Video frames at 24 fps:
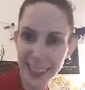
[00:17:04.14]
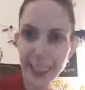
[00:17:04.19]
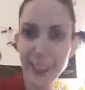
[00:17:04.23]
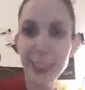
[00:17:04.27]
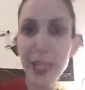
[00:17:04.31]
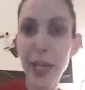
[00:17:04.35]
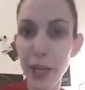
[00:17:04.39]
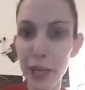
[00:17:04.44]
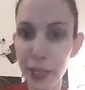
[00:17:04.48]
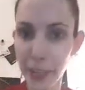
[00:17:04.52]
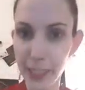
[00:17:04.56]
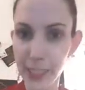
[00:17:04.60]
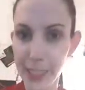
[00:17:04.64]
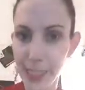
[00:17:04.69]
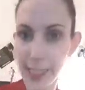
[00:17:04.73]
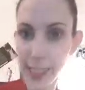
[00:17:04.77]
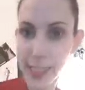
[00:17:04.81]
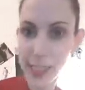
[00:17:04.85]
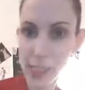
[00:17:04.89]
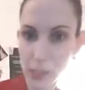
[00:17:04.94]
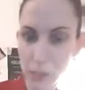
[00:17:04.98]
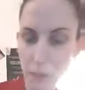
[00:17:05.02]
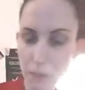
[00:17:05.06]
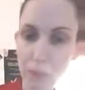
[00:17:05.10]
dareness.
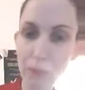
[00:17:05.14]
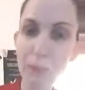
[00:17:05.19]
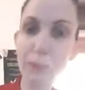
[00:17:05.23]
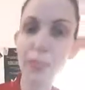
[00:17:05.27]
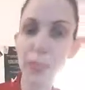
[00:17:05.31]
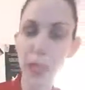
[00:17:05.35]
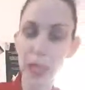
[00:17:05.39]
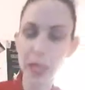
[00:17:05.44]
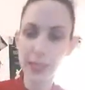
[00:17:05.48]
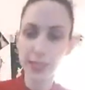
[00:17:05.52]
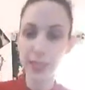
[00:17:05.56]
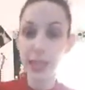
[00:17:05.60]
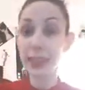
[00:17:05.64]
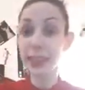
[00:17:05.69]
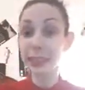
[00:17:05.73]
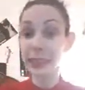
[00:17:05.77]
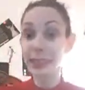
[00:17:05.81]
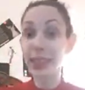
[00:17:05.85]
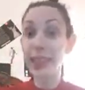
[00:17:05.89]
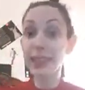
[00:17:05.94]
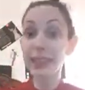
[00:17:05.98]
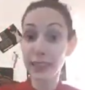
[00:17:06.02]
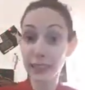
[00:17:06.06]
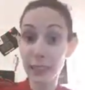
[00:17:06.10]
And
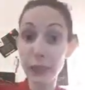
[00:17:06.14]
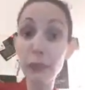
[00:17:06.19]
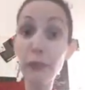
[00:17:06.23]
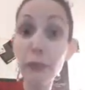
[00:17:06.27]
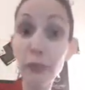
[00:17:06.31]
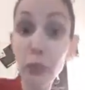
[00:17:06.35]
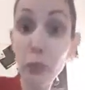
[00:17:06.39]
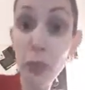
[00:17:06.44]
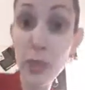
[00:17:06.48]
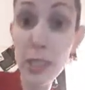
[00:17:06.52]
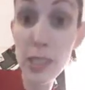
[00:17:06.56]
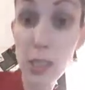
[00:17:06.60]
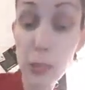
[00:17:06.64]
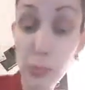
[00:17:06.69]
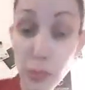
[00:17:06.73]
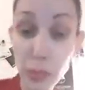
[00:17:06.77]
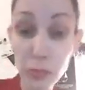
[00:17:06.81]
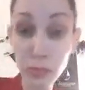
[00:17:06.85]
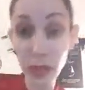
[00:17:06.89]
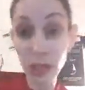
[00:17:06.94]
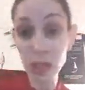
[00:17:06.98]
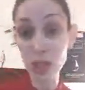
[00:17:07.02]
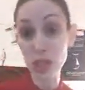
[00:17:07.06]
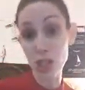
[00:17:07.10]
that influenced me
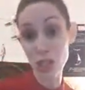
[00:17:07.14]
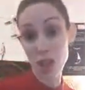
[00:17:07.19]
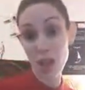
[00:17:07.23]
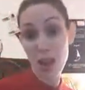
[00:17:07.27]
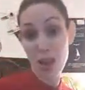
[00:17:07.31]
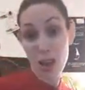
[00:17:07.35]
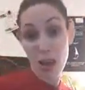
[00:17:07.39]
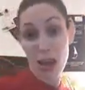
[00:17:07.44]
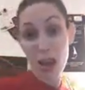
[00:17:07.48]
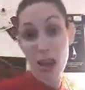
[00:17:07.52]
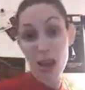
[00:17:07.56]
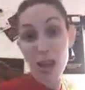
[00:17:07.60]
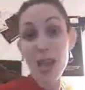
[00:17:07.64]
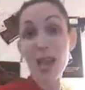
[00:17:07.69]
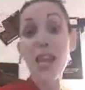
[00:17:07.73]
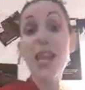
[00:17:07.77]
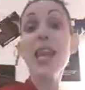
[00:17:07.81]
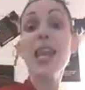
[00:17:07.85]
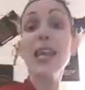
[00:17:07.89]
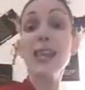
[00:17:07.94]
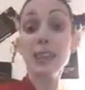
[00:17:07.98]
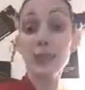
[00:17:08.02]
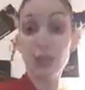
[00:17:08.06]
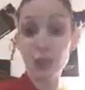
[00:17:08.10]
much
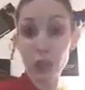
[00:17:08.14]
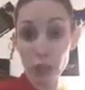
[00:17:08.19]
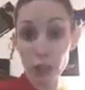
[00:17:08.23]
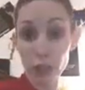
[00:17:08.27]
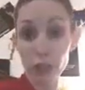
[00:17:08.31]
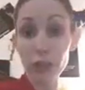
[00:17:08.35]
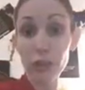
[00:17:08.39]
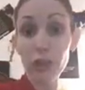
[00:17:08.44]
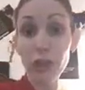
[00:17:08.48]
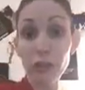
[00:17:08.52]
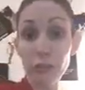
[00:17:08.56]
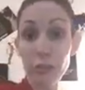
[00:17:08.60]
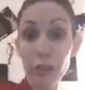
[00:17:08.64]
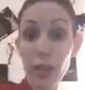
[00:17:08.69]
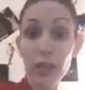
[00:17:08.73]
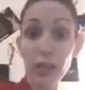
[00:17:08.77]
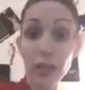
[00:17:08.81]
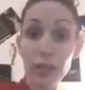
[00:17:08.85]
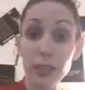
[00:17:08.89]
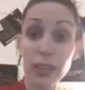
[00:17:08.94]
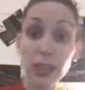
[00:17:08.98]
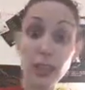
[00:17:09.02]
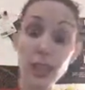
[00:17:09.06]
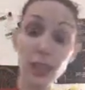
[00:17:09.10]
later in
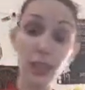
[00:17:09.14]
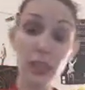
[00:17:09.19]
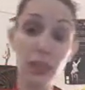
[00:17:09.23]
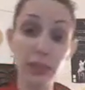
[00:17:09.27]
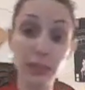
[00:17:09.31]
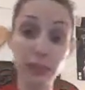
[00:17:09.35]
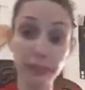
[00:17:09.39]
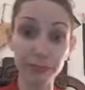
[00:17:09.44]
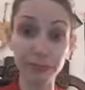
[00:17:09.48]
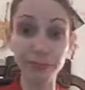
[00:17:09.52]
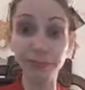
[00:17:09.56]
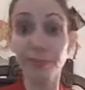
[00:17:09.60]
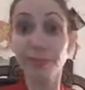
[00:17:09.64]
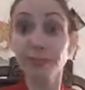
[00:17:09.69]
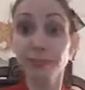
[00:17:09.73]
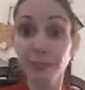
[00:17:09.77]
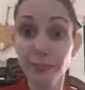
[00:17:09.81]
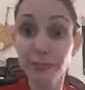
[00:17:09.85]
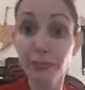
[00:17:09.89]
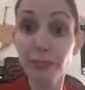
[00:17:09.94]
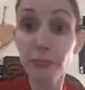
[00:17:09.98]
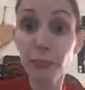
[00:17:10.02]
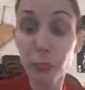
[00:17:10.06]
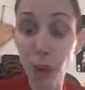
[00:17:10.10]
my
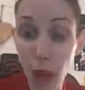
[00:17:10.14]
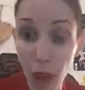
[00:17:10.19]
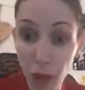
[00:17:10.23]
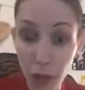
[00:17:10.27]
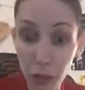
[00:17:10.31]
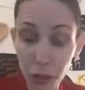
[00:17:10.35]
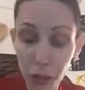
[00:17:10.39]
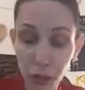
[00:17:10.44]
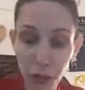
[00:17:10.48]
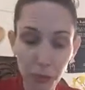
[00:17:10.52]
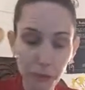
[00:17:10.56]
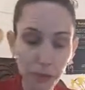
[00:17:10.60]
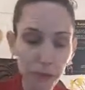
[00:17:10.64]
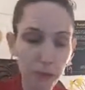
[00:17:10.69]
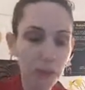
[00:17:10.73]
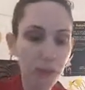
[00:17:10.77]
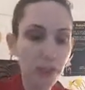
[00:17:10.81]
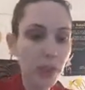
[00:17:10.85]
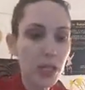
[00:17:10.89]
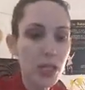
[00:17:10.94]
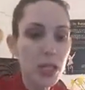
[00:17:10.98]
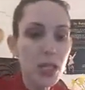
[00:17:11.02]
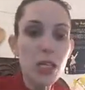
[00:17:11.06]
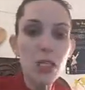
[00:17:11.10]
path.
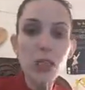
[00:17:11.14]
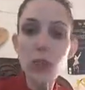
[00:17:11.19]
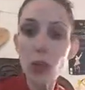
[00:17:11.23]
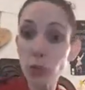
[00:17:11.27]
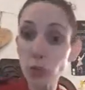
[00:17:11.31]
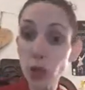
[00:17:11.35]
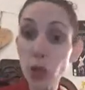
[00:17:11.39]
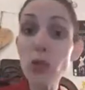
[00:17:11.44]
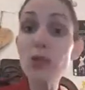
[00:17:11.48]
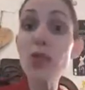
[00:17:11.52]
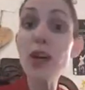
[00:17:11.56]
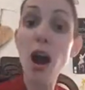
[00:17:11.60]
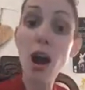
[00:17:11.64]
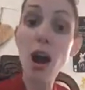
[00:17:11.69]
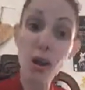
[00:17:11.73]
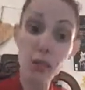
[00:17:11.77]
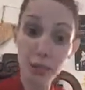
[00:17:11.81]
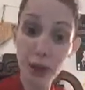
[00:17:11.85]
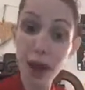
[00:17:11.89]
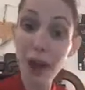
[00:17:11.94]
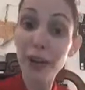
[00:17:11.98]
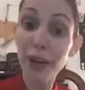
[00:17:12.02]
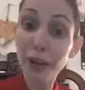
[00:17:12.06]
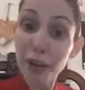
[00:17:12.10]
So those are
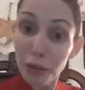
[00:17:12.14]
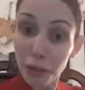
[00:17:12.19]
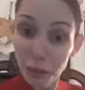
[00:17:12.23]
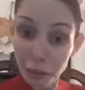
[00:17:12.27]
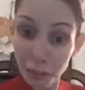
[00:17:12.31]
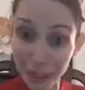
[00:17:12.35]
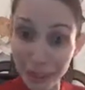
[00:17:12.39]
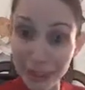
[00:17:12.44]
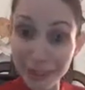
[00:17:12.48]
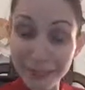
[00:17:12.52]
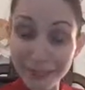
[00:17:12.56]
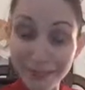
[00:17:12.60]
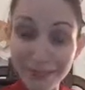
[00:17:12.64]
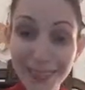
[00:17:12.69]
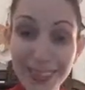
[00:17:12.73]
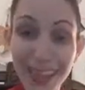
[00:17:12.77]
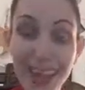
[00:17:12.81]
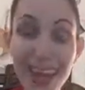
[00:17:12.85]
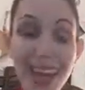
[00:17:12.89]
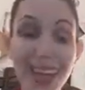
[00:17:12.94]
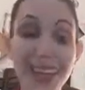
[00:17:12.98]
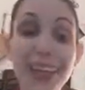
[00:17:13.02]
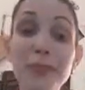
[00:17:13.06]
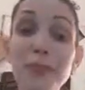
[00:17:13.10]
my three.
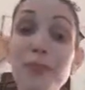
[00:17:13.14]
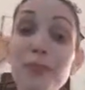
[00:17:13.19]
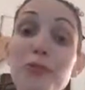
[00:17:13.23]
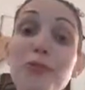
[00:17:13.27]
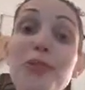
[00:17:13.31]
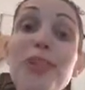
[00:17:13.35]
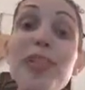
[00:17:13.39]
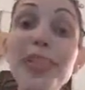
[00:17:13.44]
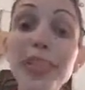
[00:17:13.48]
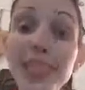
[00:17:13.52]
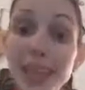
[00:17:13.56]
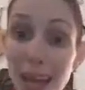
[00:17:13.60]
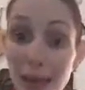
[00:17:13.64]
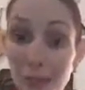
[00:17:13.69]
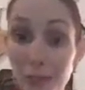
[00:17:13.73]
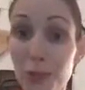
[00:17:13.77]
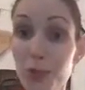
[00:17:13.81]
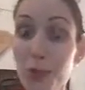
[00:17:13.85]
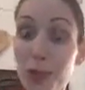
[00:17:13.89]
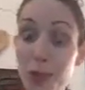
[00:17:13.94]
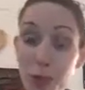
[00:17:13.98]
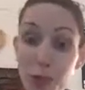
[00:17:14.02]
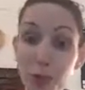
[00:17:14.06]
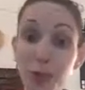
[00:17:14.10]
And I really am
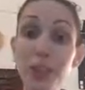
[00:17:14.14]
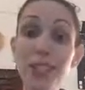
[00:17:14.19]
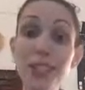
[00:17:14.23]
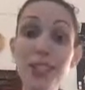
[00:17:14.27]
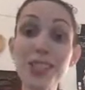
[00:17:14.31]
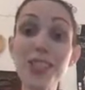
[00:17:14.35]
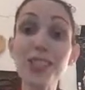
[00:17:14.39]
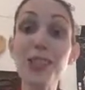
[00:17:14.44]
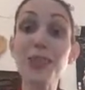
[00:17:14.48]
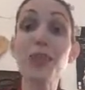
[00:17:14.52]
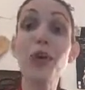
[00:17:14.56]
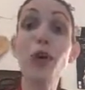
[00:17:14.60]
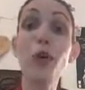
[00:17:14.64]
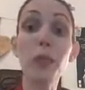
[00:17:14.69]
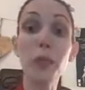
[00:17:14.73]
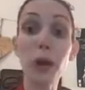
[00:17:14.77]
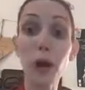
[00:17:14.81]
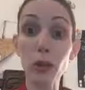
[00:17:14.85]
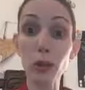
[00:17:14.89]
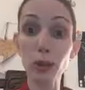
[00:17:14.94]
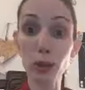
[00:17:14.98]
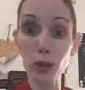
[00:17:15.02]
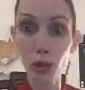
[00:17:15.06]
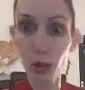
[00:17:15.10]
curious to know
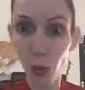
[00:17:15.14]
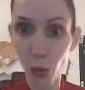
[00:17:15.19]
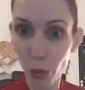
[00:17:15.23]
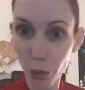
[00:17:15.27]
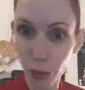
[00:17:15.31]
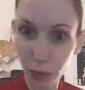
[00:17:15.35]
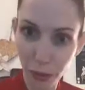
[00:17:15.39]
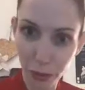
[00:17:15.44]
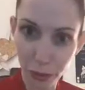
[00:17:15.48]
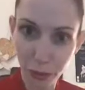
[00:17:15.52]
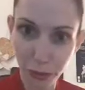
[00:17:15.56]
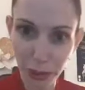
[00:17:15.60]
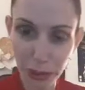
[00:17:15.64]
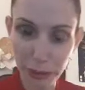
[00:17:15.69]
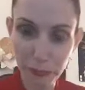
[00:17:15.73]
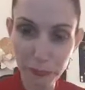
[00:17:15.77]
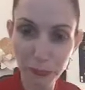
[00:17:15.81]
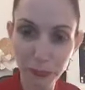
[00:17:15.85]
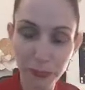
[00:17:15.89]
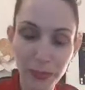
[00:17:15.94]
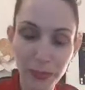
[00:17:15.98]
about your three.